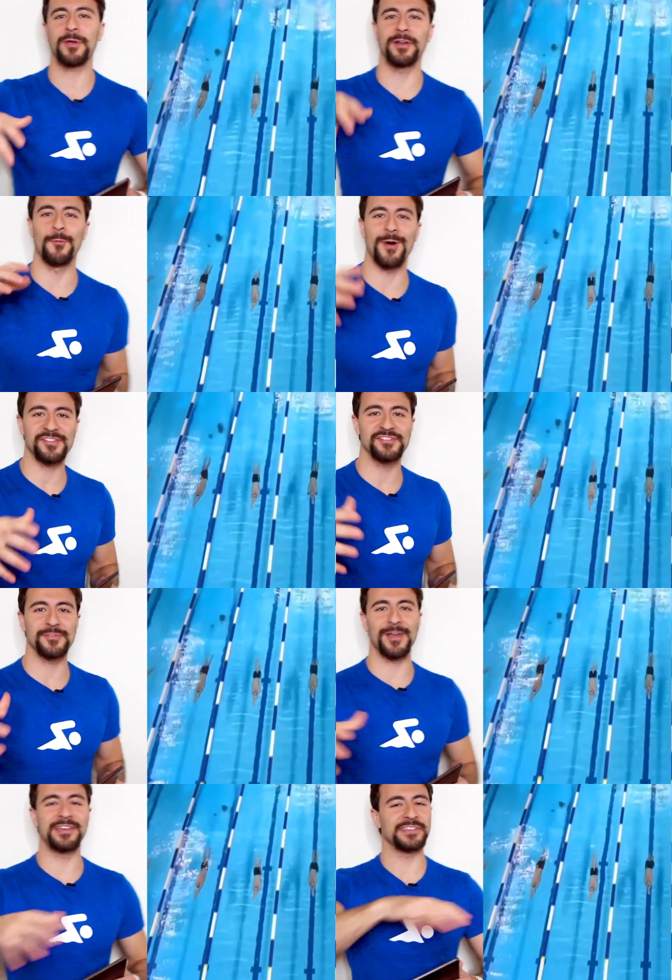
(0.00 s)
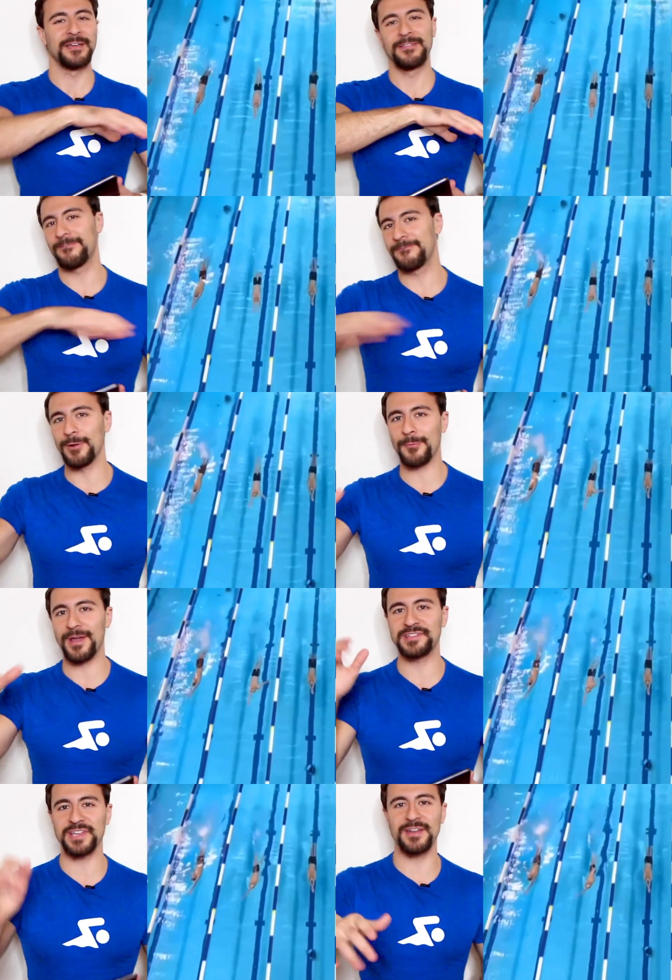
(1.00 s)
we're gonna watch the race, the full
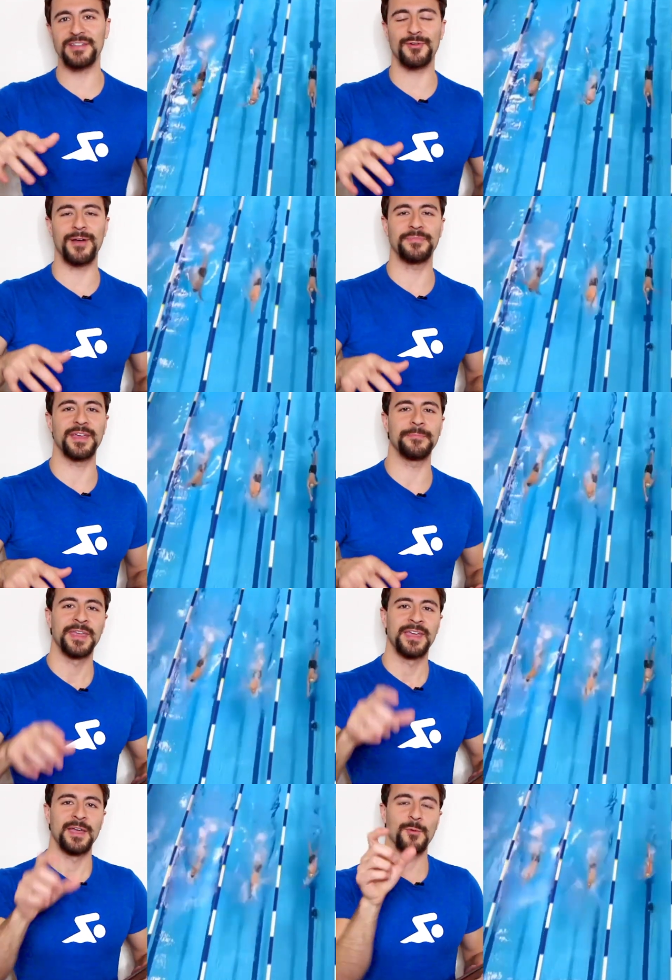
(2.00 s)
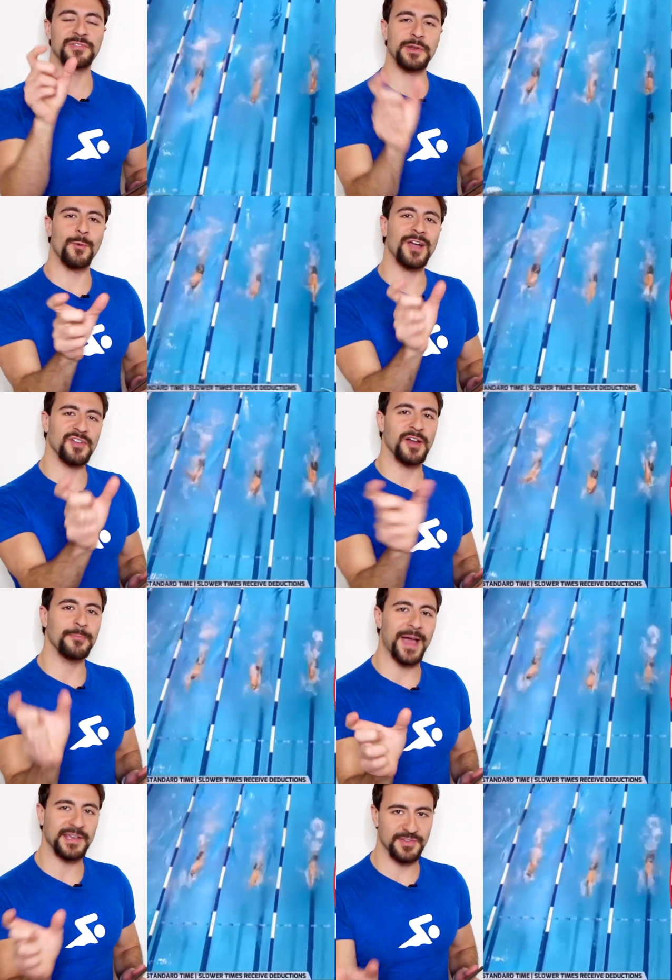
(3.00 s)
race, uninterrupted. We're just gonna watch the
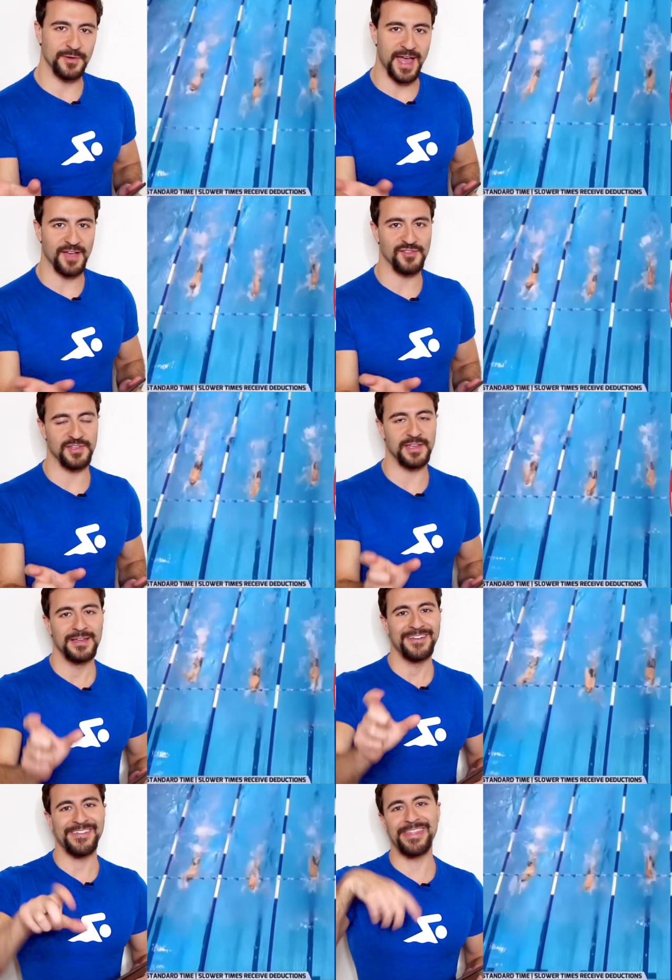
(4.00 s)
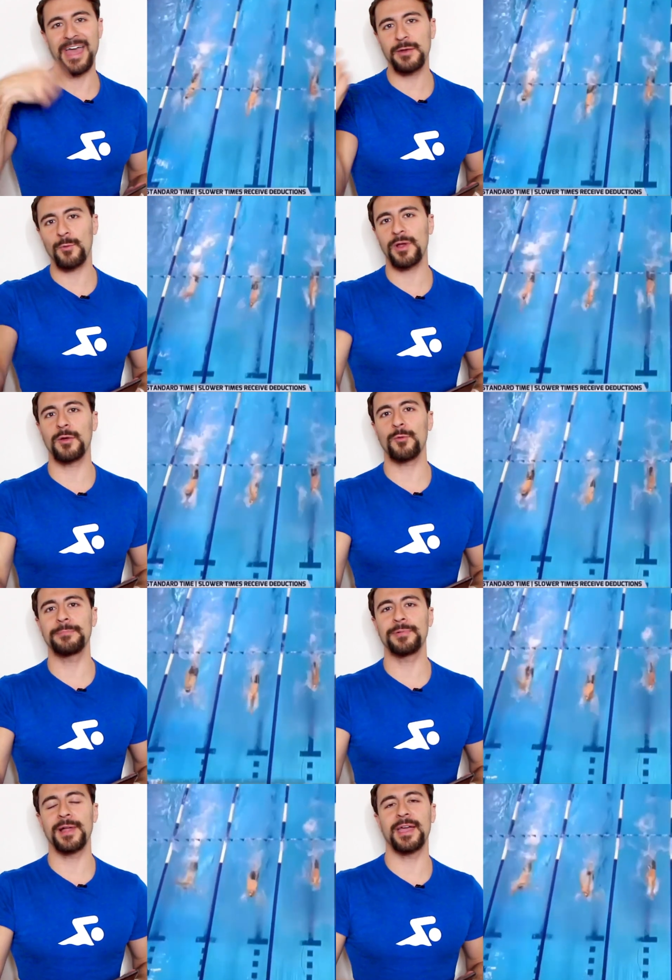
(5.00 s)
100 backstroke actually. Then we're gonna
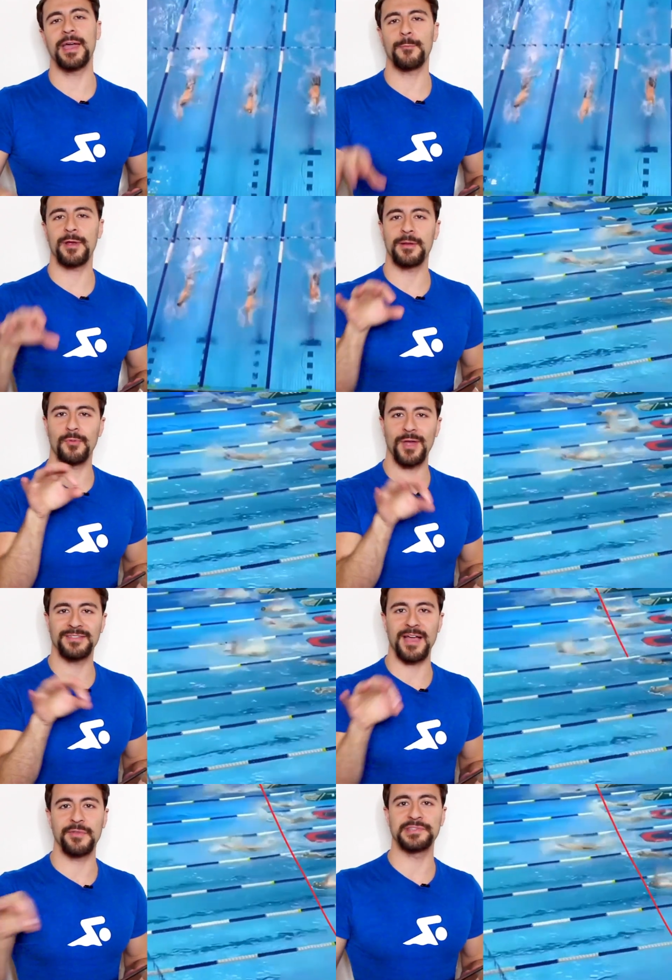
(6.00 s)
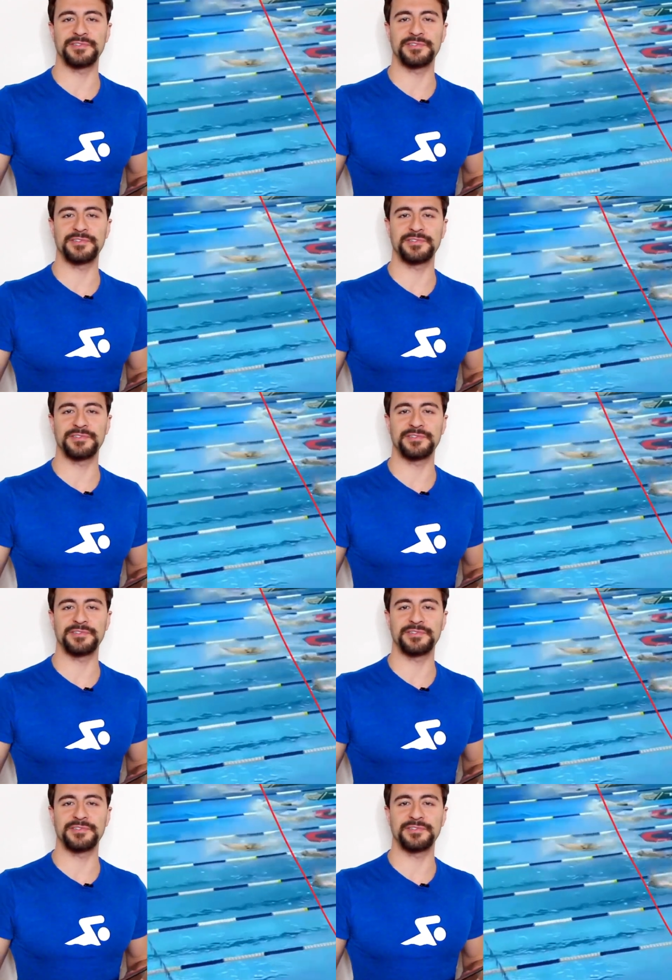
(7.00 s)
replay it and we're gonna break down the